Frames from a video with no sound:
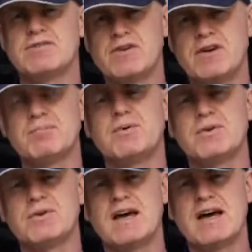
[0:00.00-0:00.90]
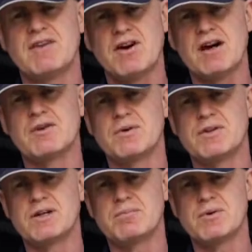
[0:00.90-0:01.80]
Very important to have a high
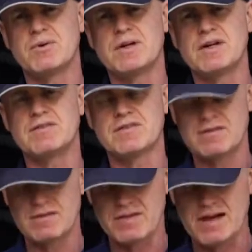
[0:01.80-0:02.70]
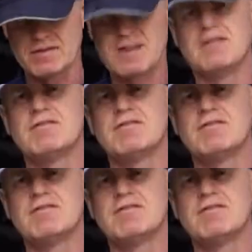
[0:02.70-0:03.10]
quality brewing yeast. That's it.